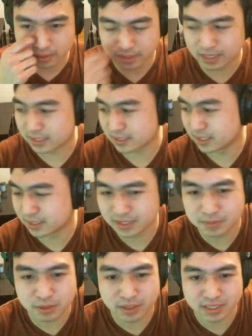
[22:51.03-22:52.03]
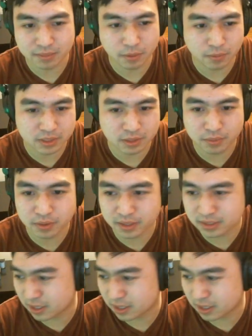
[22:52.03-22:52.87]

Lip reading: Yes, it seems crazy, but once you put it into